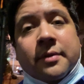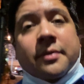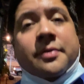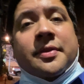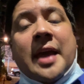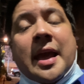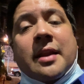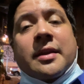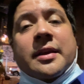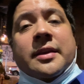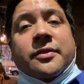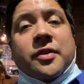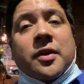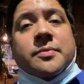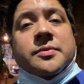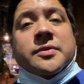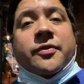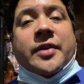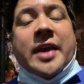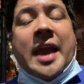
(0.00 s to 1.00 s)
Then in
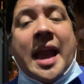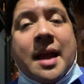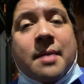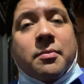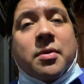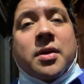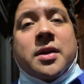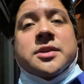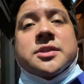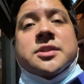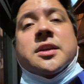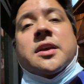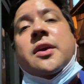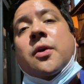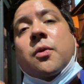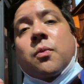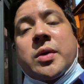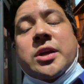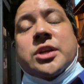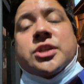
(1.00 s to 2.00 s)
terms of cameras,
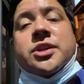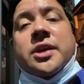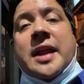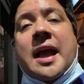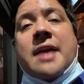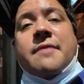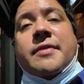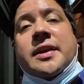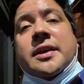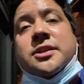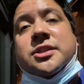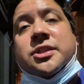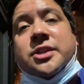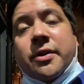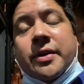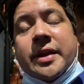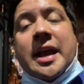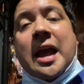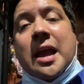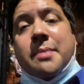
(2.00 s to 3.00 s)
we should have a
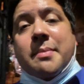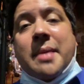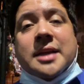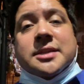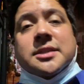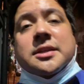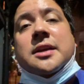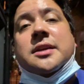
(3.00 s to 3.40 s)
Sony IMX